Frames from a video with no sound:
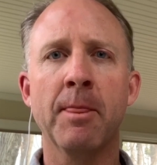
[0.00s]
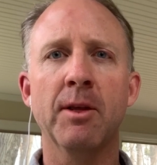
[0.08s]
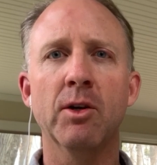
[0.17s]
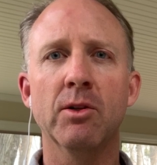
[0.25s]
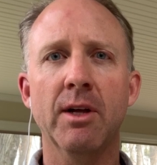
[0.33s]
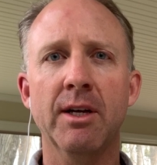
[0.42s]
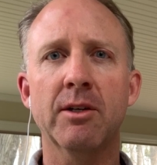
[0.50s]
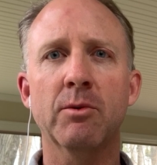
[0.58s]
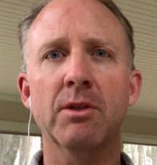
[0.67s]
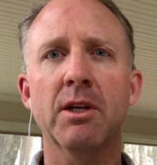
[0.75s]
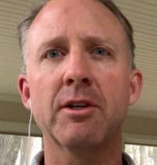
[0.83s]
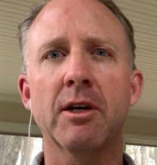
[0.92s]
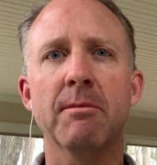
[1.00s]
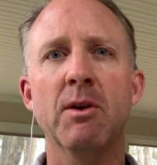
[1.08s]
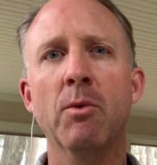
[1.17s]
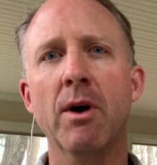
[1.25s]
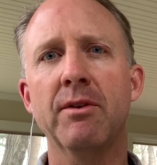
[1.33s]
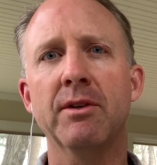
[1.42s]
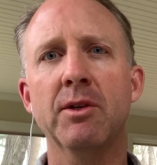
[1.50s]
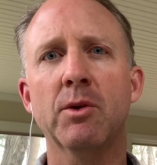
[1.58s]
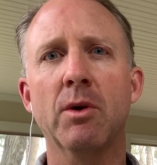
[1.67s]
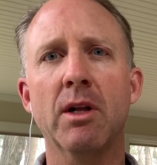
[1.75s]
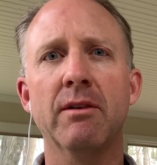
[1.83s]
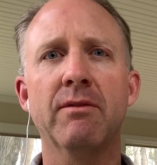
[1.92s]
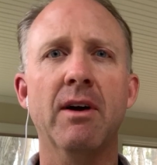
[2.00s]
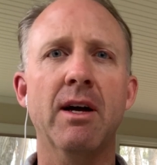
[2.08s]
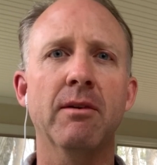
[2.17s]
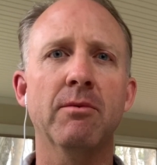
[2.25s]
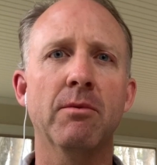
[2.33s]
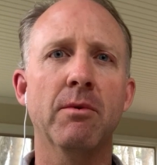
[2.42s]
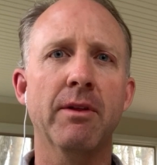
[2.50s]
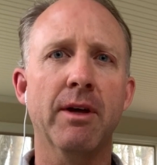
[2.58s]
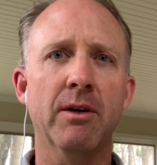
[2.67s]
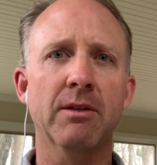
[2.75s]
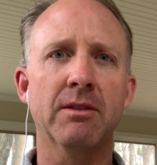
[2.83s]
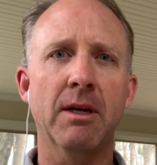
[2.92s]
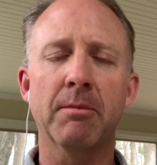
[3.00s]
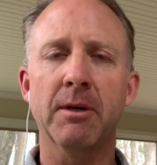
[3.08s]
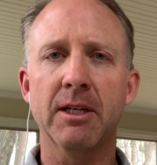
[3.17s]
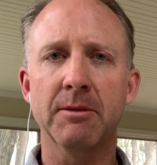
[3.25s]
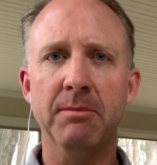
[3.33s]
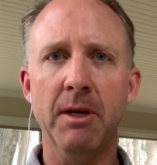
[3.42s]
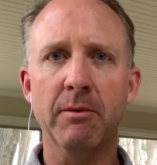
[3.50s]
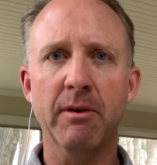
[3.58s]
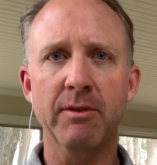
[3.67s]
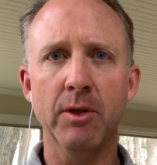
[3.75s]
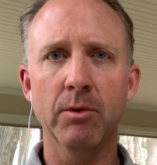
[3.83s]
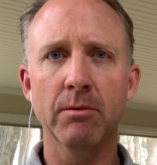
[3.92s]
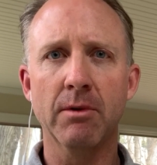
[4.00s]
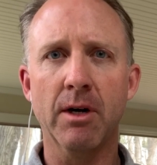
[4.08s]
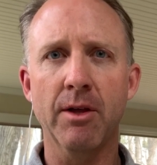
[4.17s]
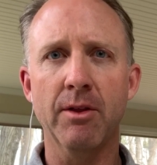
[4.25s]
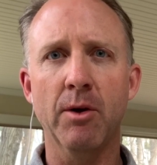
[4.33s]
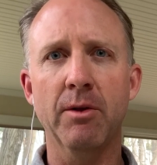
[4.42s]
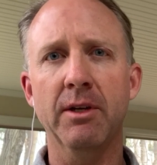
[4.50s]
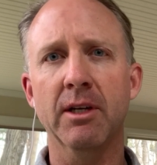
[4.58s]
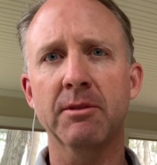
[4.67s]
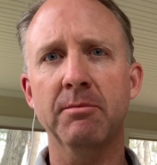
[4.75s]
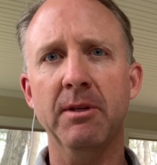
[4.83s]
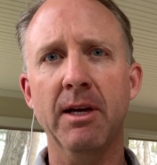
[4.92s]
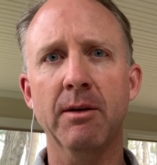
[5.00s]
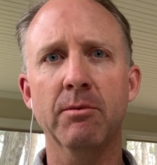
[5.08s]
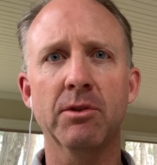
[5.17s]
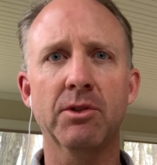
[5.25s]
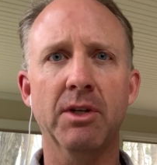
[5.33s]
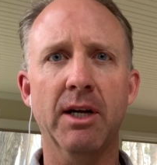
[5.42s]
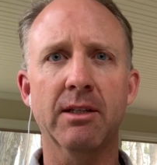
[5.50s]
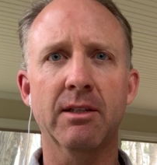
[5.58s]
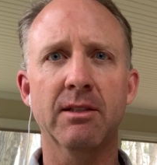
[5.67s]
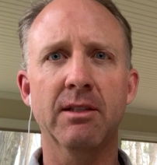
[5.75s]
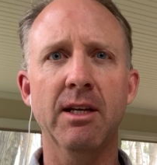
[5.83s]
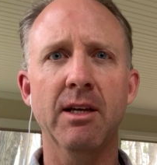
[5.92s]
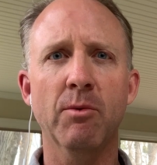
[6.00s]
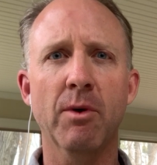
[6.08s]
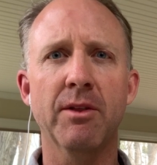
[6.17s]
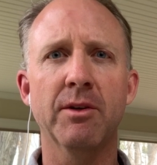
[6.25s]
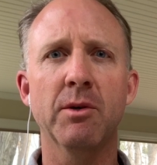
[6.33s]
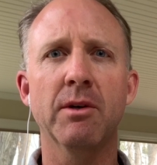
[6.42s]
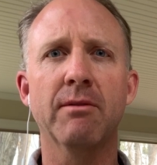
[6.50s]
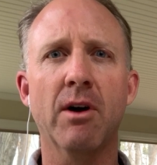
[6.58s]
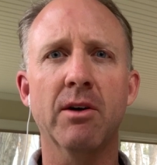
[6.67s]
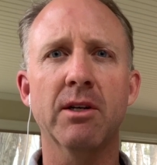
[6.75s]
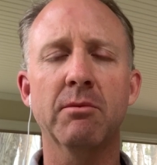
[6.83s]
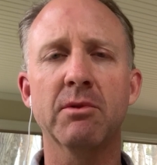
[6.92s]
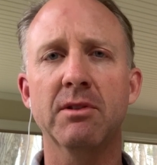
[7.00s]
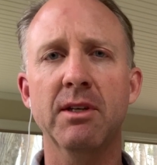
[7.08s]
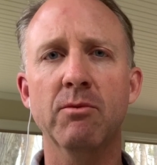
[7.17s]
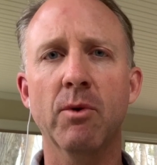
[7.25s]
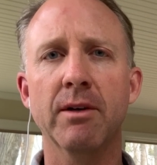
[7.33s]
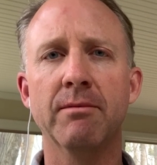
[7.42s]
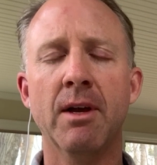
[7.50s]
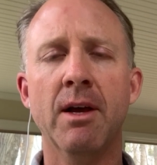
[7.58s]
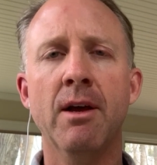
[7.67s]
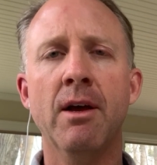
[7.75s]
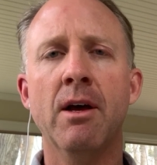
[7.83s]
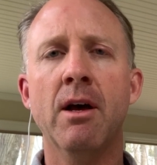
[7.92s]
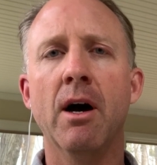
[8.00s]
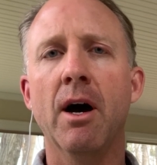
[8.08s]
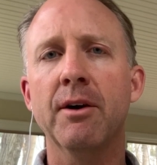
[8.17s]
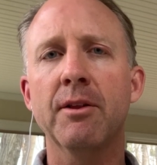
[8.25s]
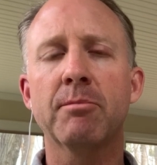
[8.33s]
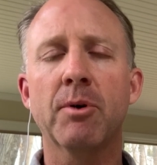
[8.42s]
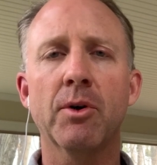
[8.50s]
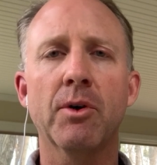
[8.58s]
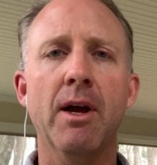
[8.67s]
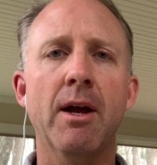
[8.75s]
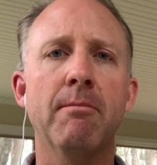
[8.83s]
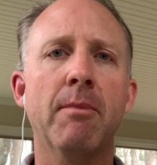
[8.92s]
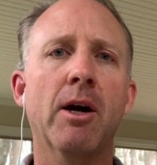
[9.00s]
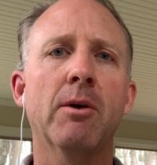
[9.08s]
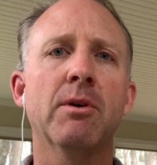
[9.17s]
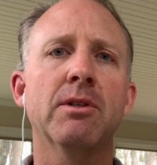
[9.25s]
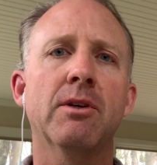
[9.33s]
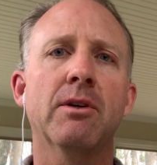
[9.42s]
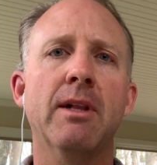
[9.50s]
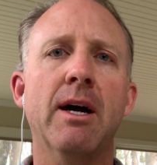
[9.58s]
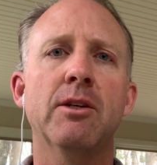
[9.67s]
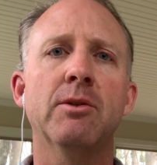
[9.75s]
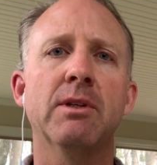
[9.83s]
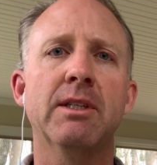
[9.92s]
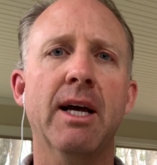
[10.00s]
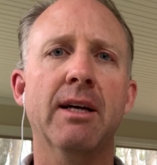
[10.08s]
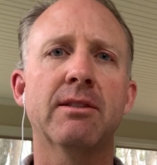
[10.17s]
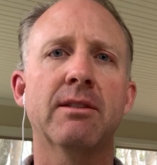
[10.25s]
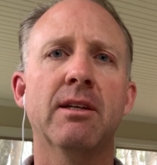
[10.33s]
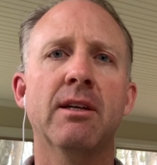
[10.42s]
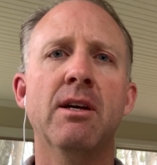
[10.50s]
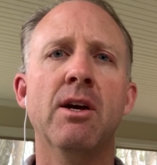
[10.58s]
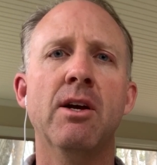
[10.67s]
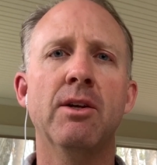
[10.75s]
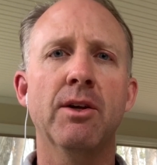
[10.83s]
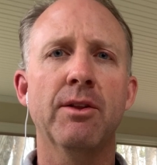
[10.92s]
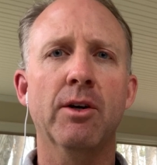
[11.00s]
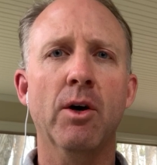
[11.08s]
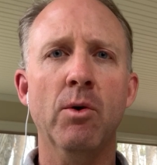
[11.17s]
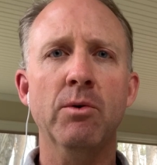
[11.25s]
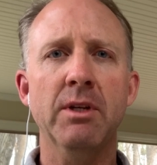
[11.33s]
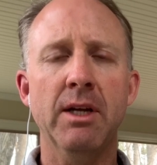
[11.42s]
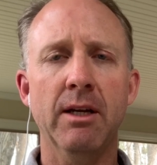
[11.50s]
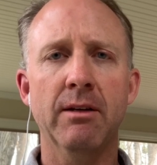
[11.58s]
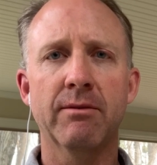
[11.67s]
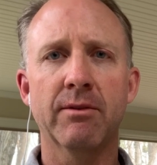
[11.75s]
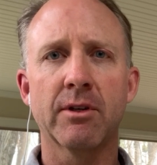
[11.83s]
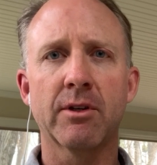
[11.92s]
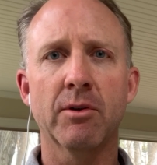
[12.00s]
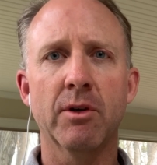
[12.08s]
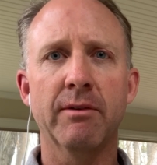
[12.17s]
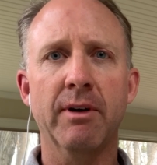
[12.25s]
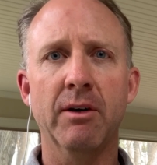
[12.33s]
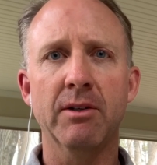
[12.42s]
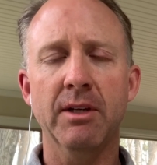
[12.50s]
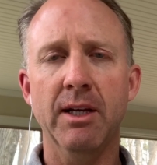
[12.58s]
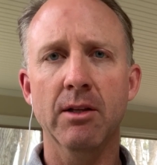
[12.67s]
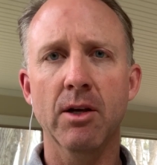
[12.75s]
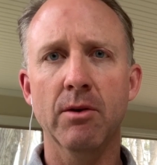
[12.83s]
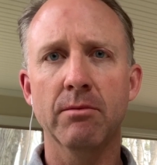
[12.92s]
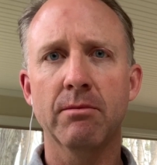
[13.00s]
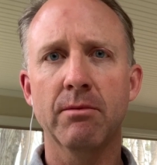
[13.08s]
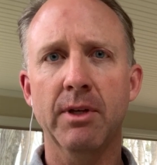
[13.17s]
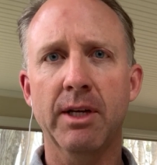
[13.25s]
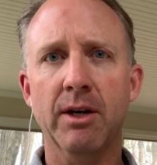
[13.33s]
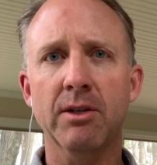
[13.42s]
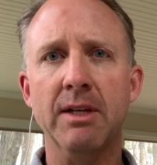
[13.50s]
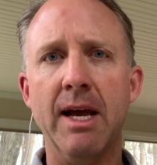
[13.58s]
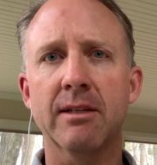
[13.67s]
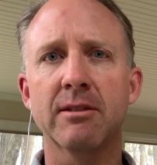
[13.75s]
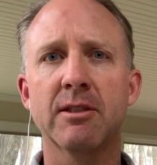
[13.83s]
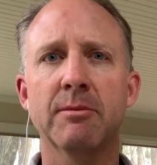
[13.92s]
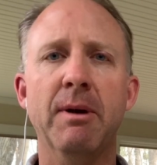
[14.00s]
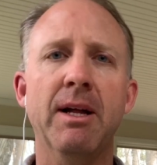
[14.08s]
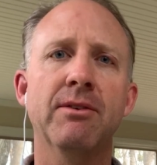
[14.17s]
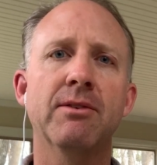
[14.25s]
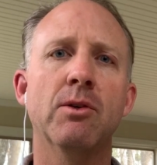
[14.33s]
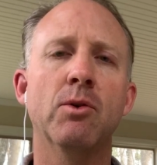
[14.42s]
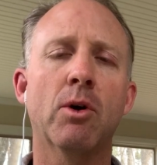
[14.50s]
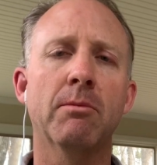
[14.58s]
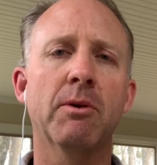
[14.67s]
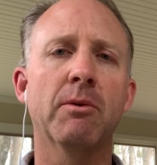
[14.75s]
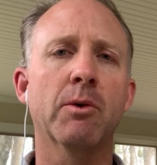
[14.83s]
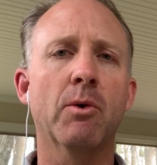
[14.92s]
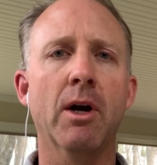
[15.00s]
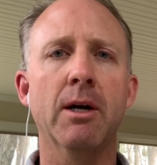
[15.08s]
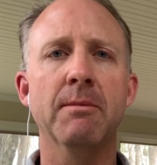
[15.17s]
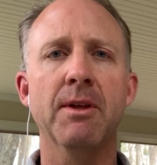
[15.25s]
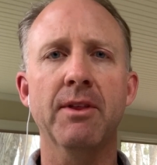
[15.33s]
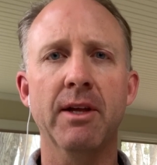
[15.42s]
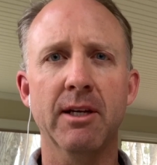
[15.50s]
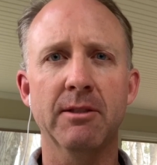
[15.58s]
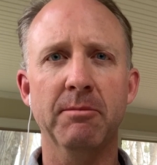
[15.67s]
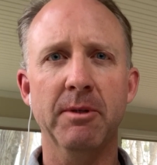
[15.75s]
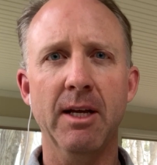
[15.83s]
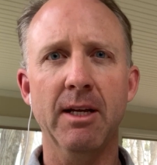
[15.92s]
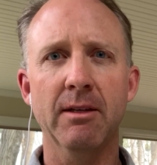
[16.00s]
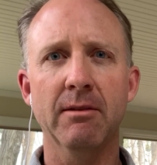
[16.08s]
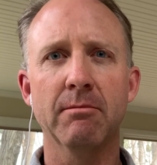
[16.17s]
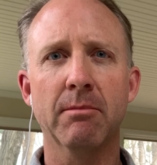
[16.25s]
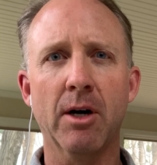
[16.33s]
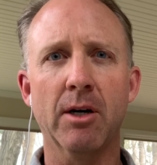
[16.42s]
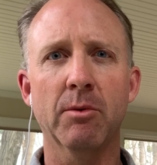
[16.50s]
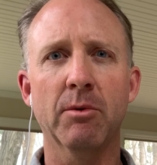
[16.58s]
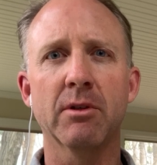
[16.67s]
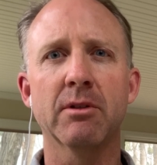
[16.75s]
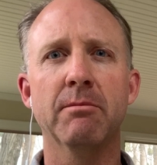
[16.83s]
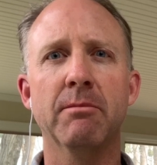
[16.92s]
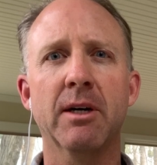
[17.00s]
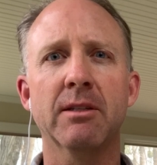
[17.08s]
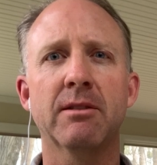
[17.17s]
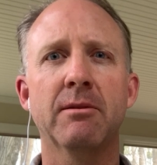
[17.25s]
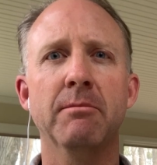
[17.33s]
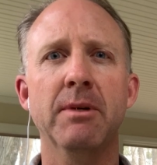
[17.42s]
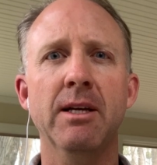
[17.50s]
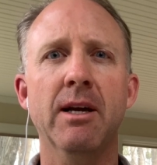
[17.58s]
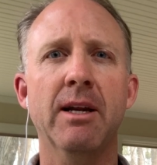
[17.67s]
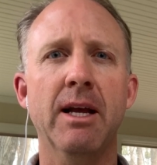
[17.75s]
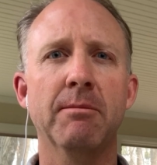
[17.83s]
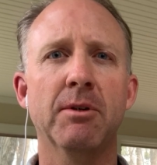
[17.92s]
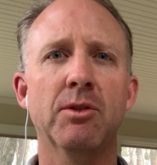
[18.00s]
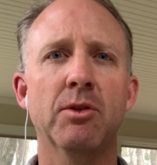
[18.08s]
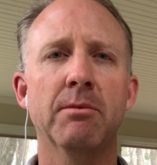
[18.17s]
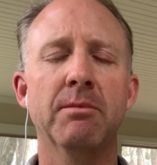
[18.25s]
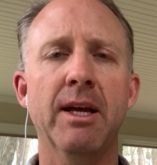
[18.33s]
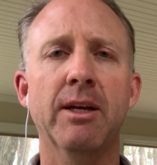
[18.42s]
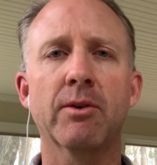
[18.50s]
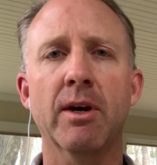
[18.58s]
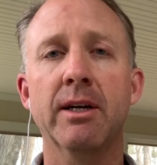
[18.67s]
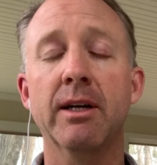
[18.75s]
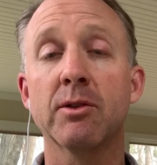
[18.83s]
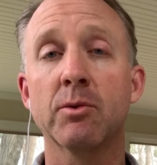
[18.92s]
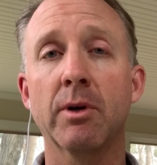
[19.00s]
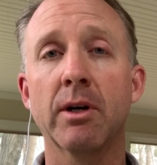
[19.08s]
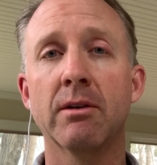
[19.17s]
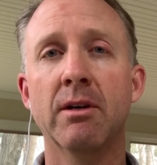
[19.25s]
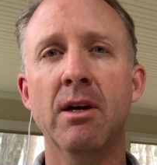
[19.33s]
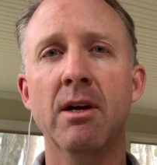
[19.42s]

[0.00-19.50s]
Your lender will determine whether you qualify without a separate SBA review, although the SBA will check to see whether you have already received one. Under the program, borrowers are allowed to attest to their own need for a coronavirus aid loan. The CARES Act suspends a normal requirement that SBA borrowers must be unable to obtain credit elsewhere.